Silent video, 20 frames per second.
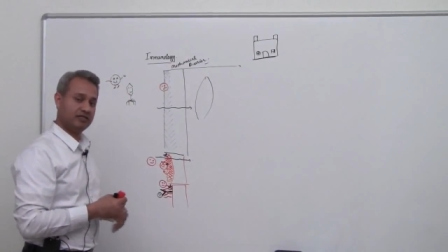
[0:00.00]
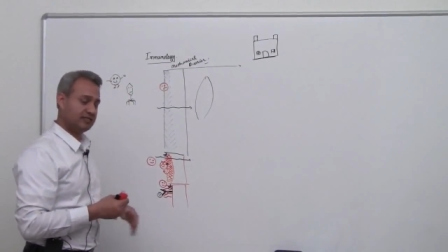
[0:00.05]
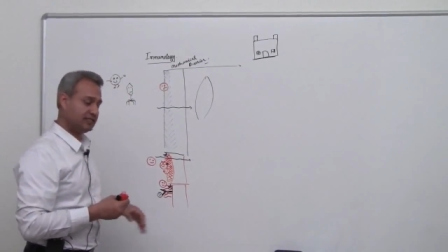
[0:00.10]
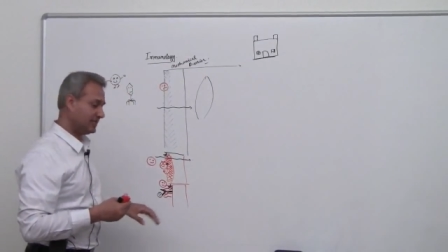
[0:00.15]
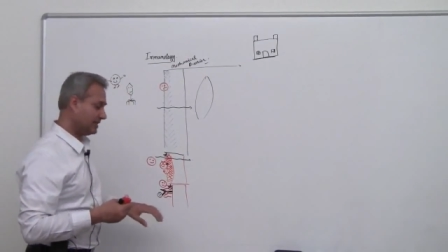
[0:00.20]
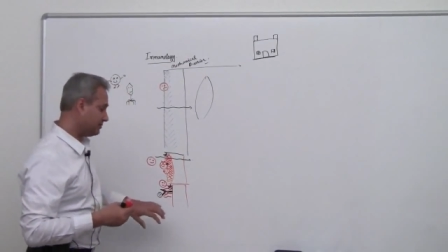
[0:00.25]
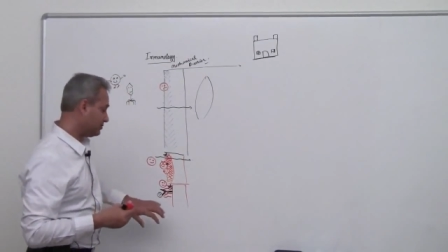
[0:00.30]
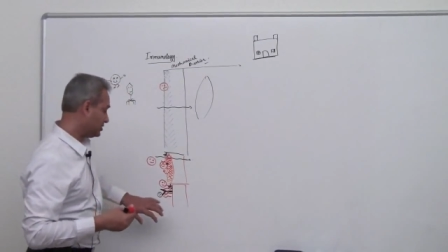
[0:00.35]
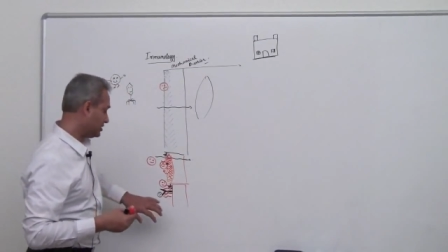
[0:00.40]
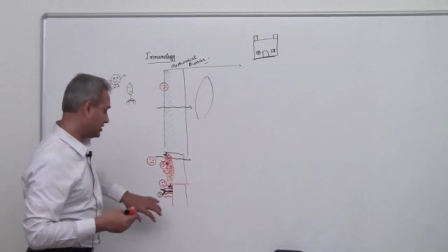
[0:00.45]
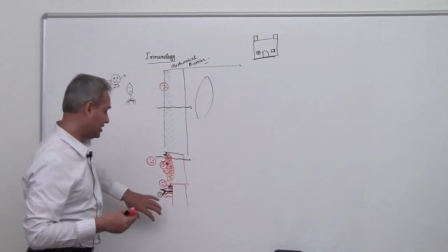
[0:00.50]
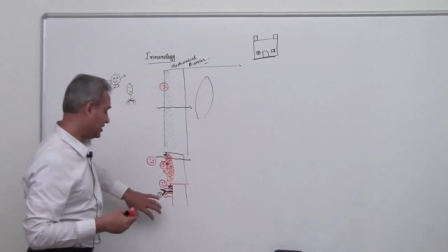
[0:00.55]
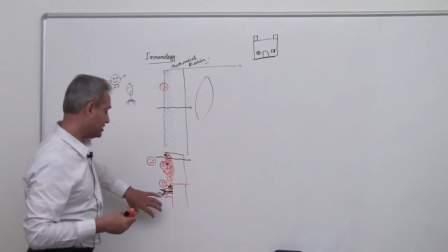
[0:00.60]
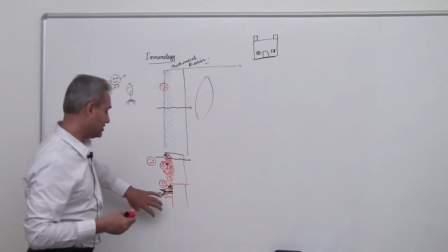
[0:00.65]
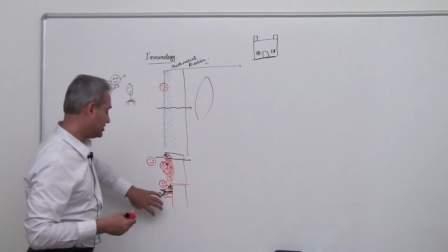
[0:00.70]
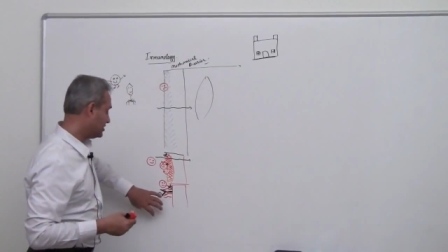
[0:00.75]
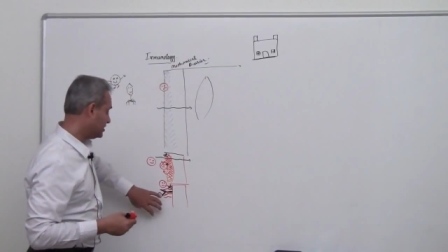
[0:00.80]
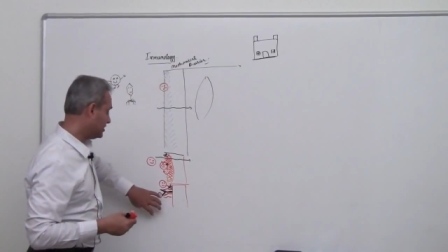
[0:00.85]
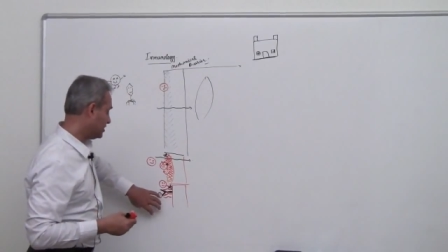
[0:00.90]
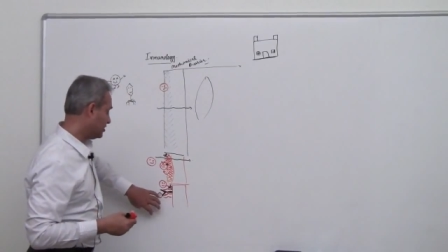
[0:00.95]

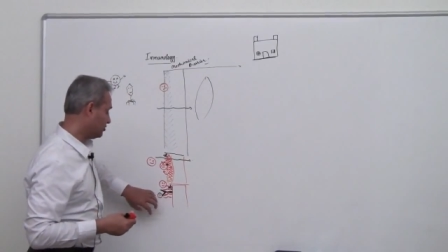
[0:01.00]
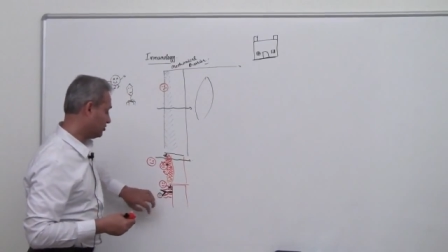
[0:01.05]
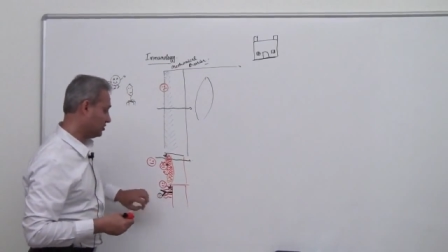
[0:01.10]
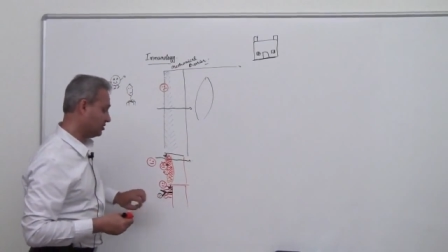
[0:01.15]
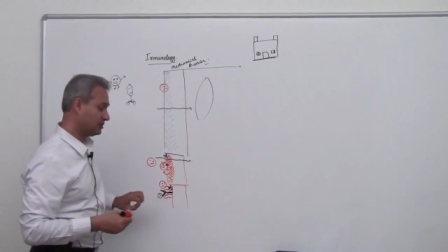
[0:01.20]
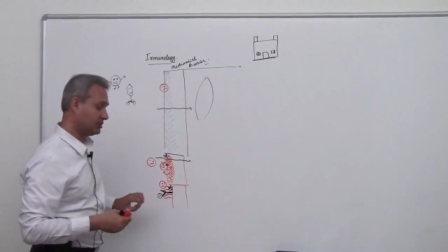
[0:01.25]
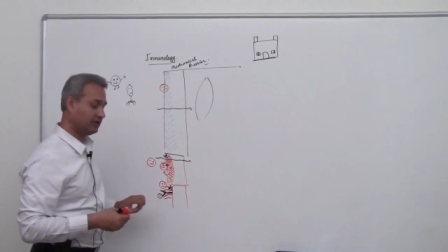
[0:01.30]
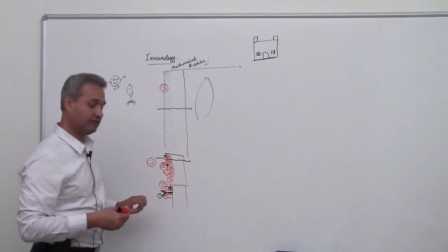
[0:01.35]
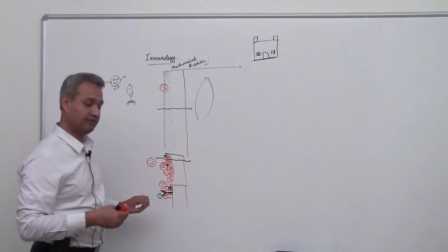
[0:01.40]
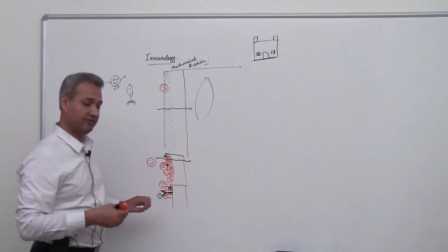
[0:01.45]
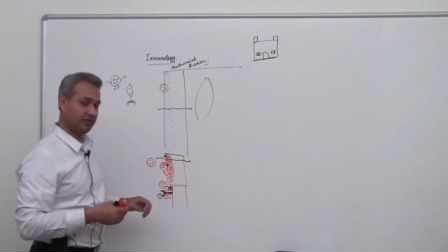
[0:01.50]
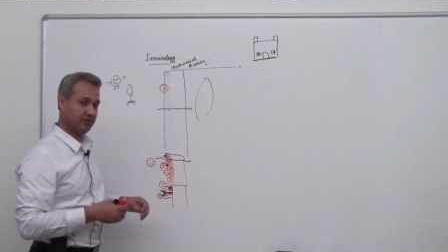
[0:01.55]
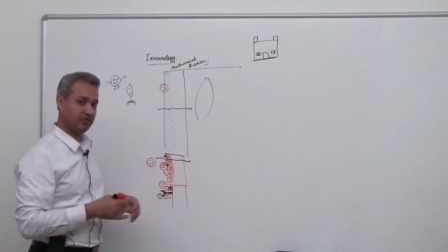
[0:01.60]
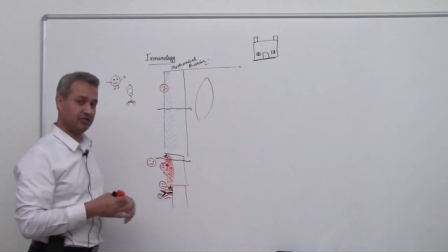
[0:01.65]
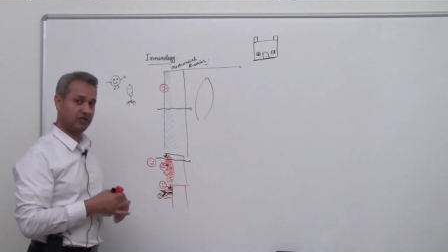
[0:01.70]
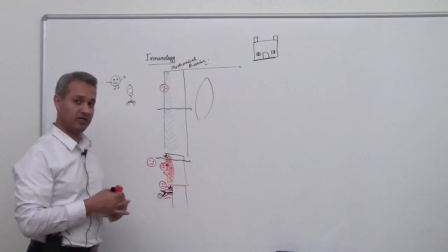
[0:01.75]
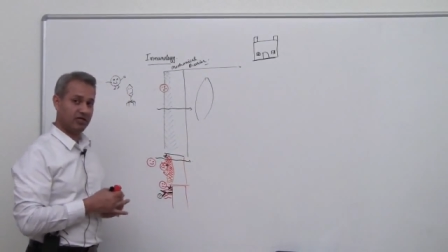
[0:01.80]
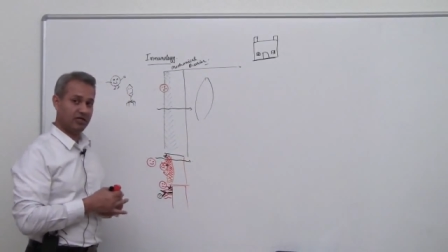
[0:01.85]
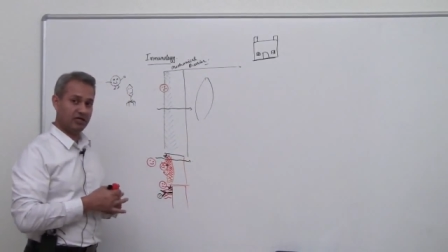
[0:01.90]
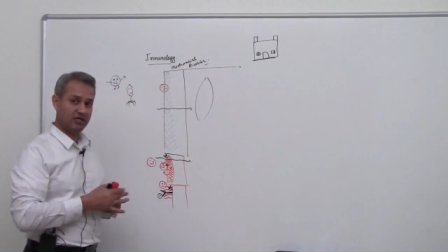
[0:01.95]
substance sitting on the
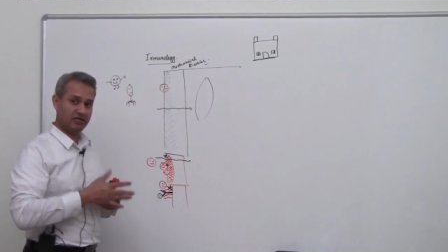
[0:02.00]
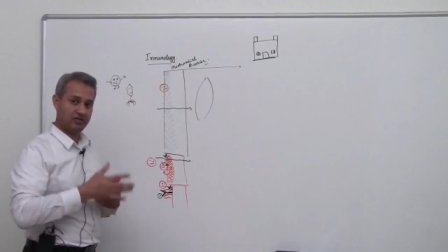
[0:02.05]
surface